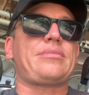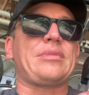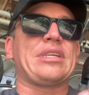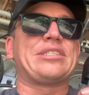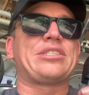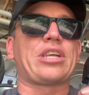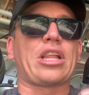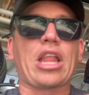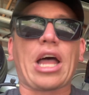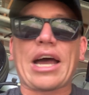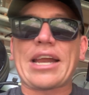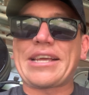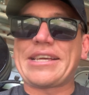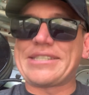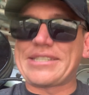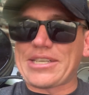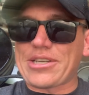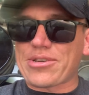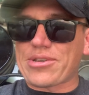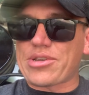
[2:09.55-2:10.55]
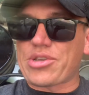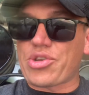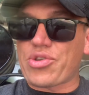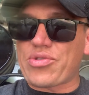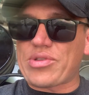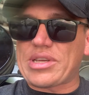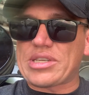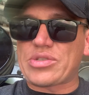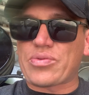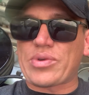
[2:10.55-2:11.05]
it's a lot easier to do
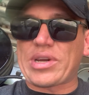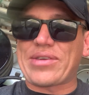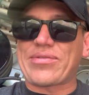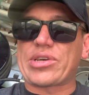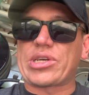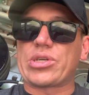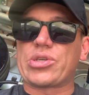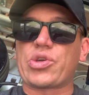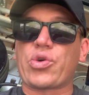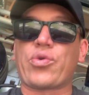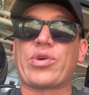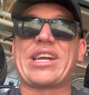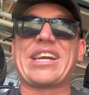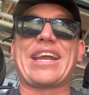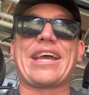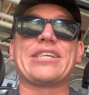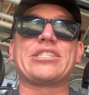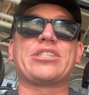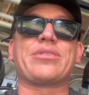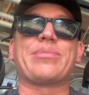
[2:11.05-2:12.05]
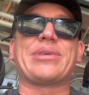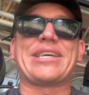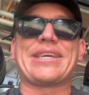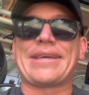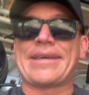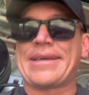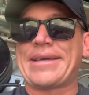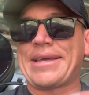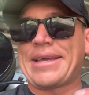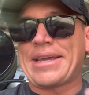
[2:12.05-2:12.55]
this whenever you're doing an estimate
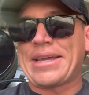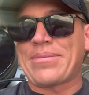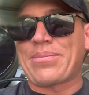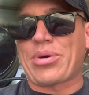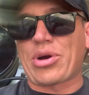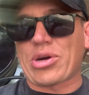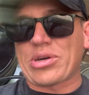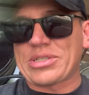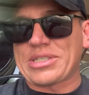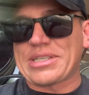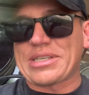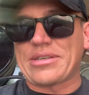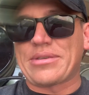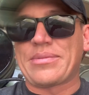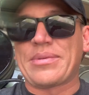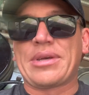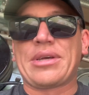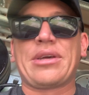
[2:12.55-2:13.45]
in person.